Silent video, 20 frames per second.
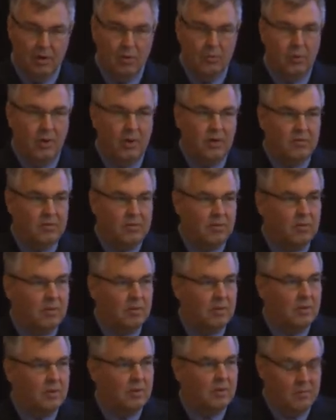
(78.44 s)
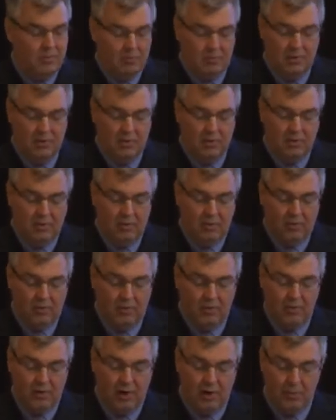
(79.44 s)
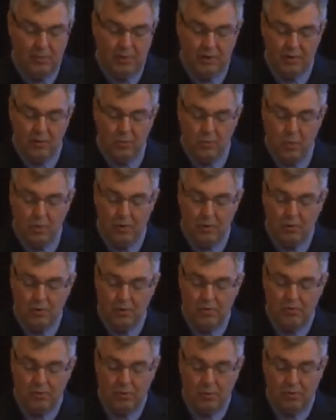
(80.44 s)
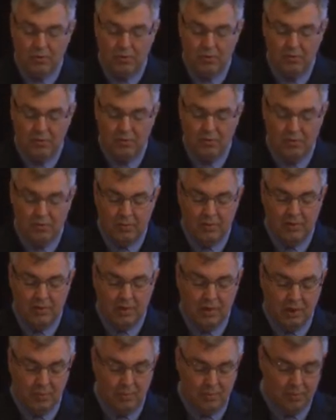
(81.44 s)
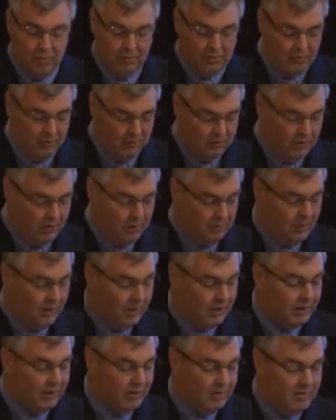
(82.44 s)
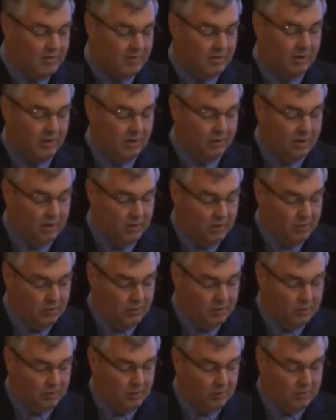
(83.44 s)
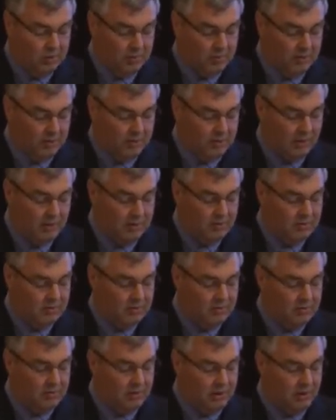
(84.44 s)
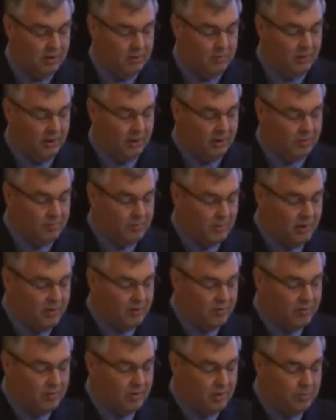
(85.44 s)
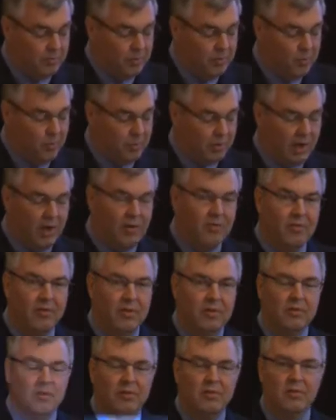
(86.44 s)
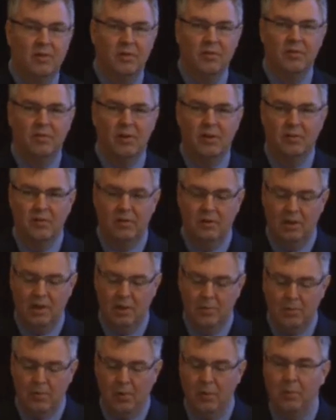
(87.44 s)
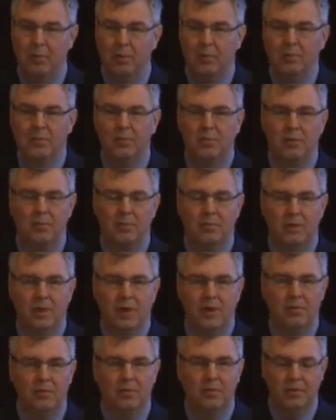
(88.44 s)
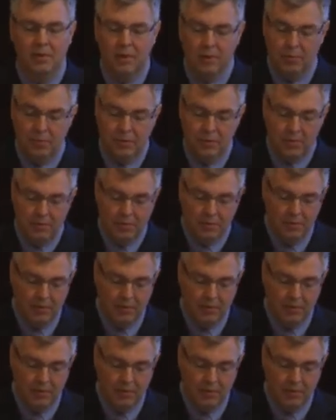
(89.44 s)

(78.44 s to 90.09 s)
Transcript: We listened to the Minister of Environment and Water Resources from Singapore, Vivian Balakrishnan, who talked about unsustainable expansion and poor governance as key problems that we have to deal with.